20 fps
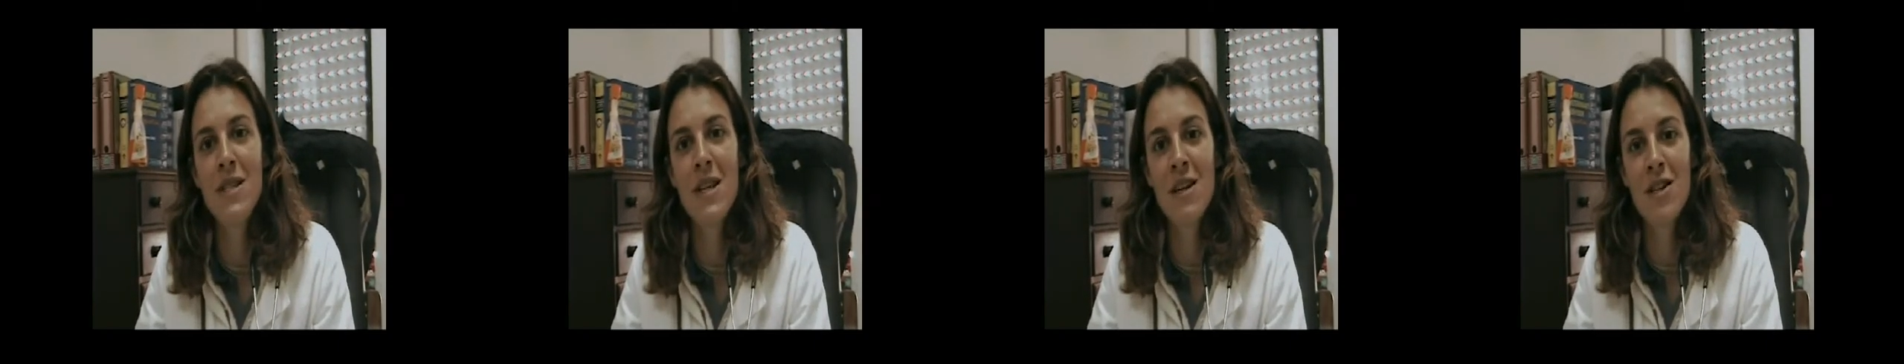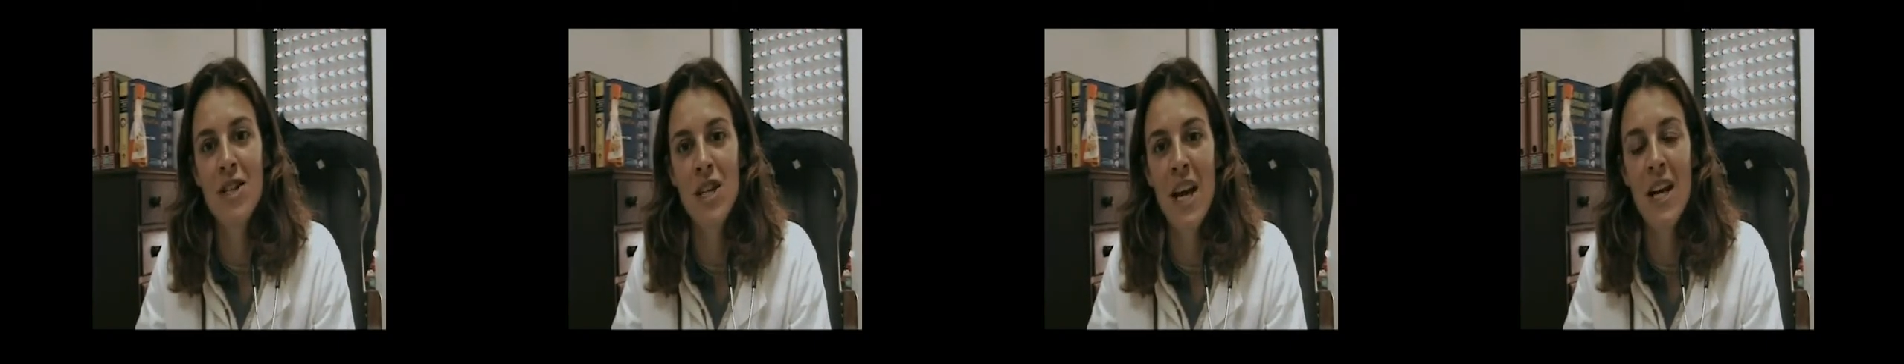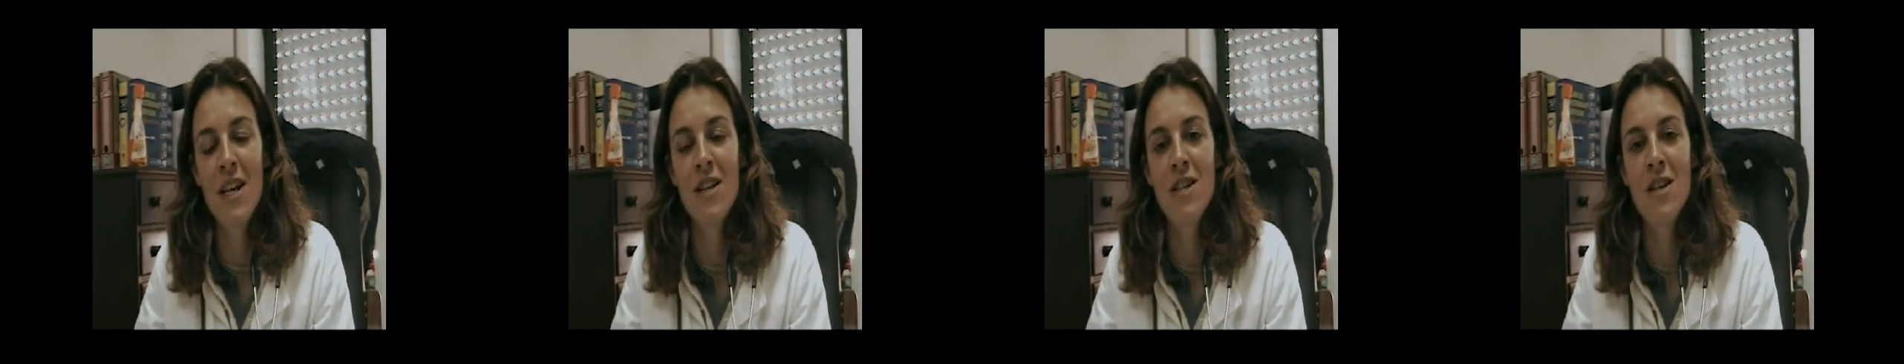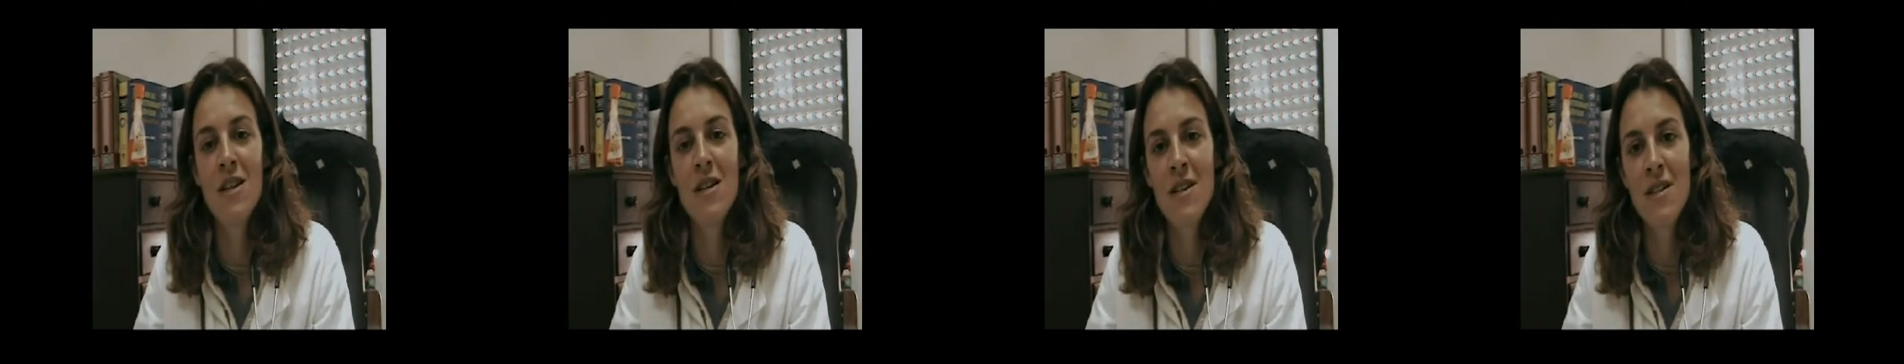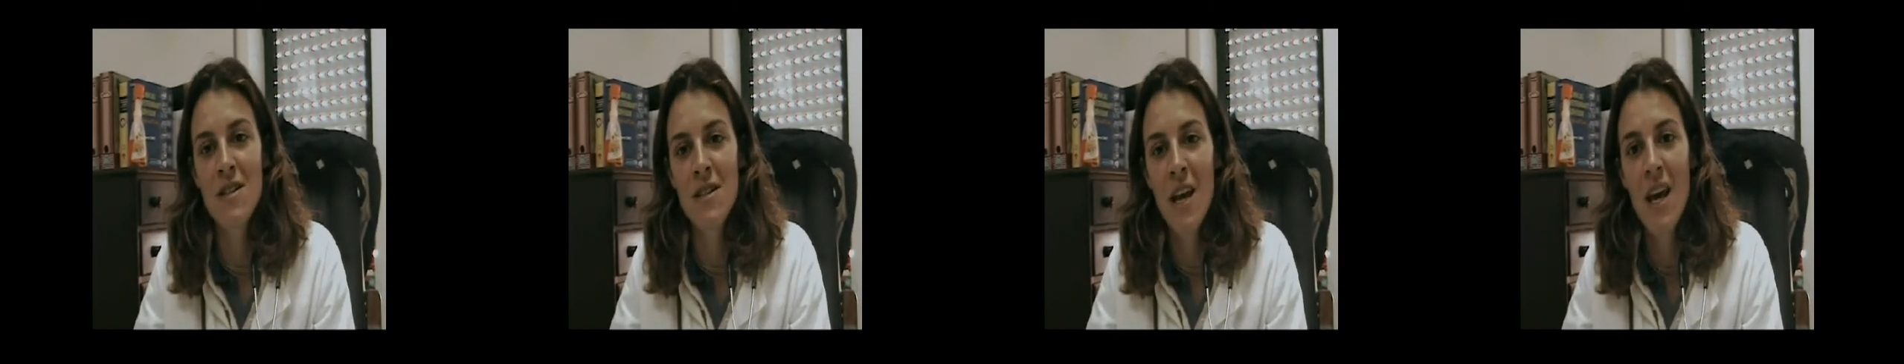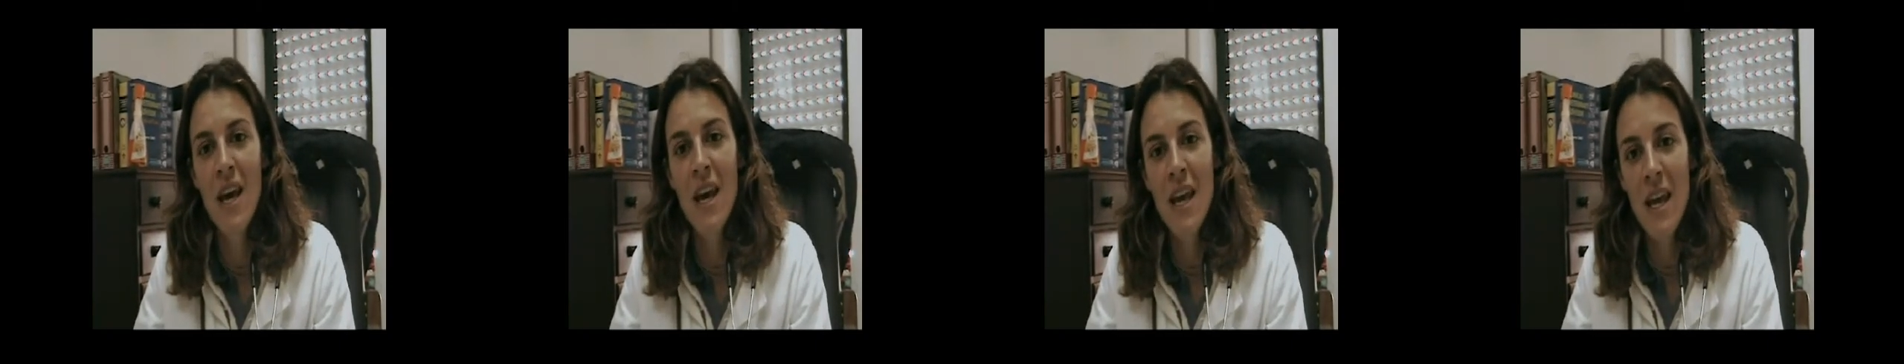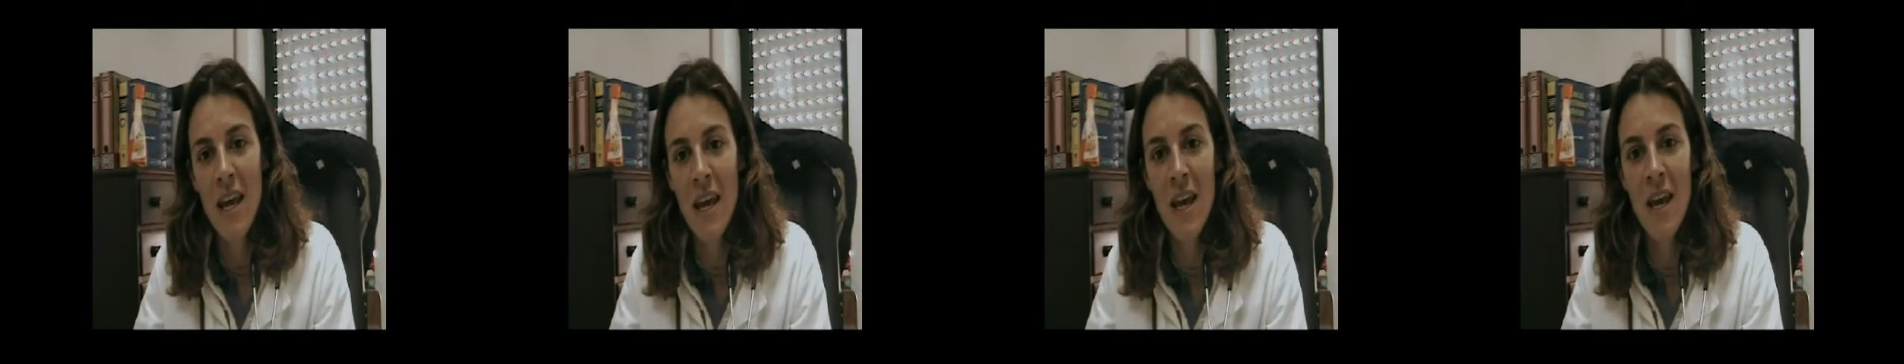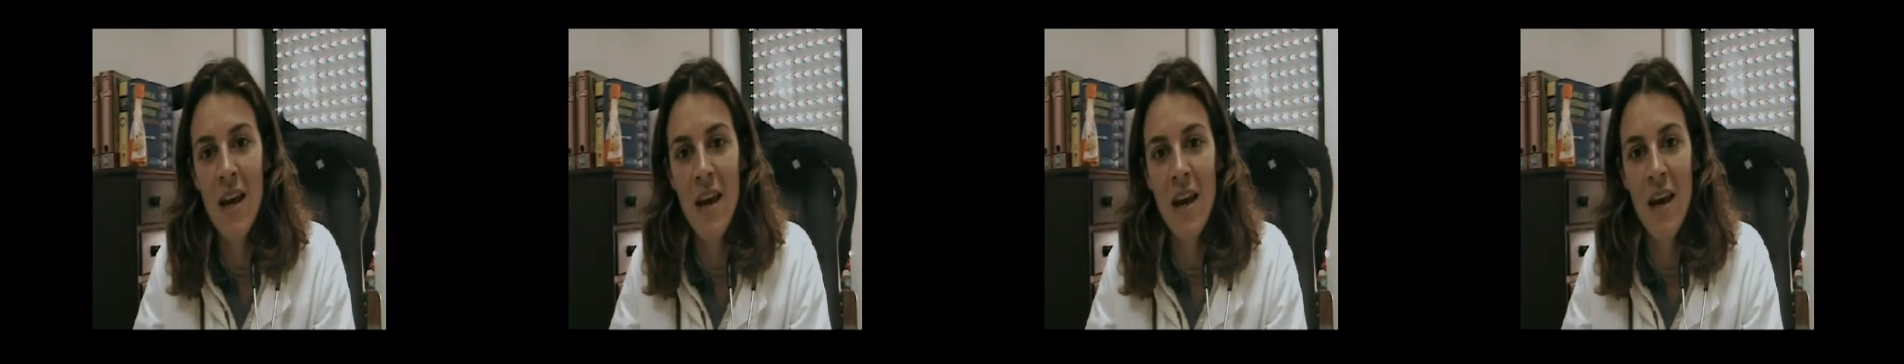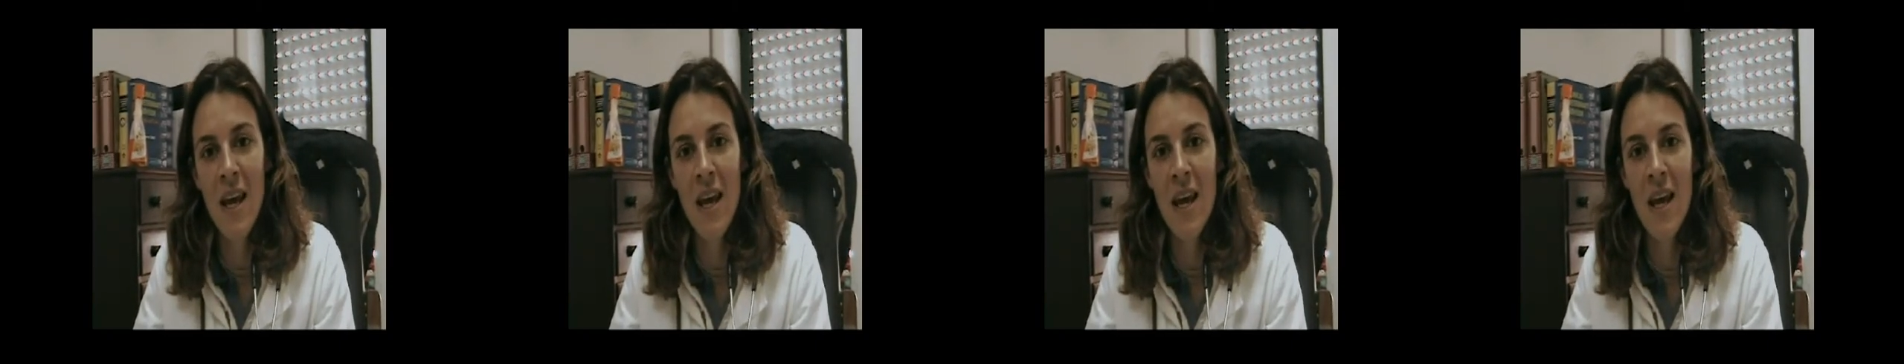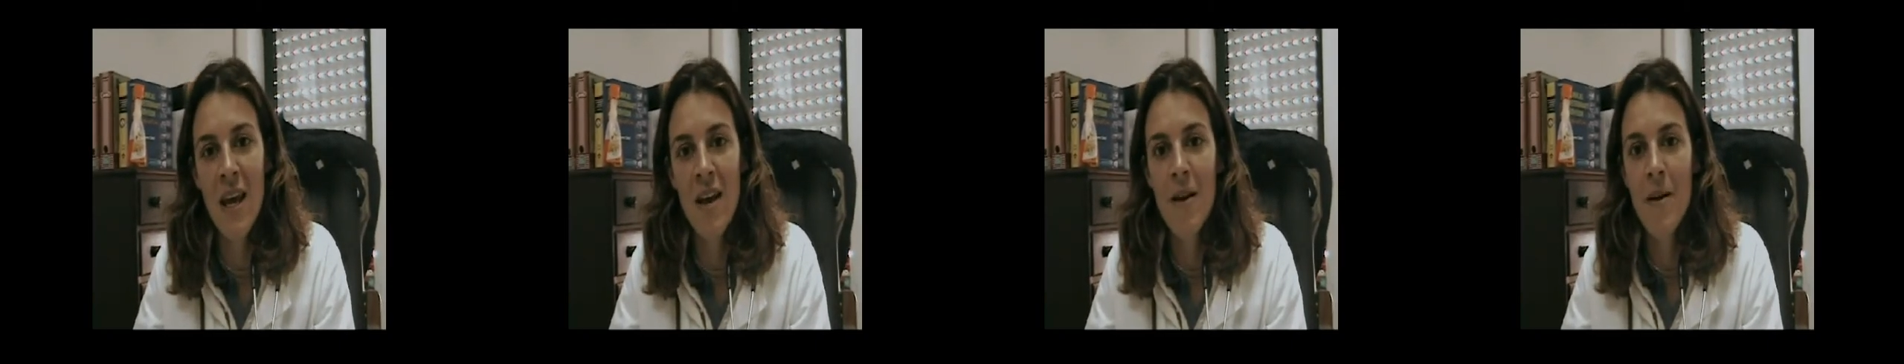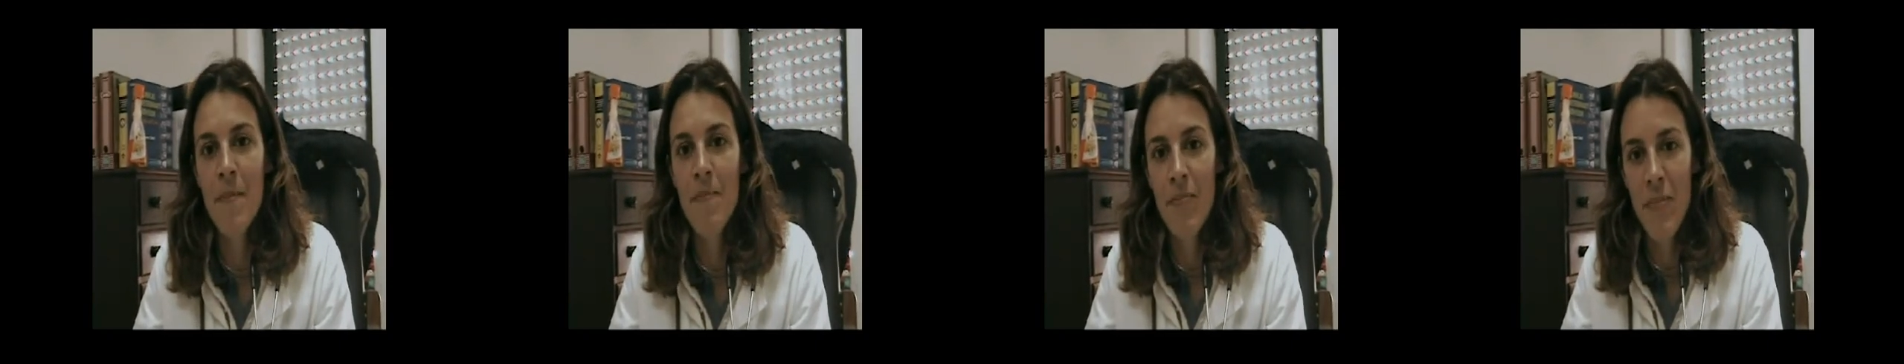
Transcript: injections yearly,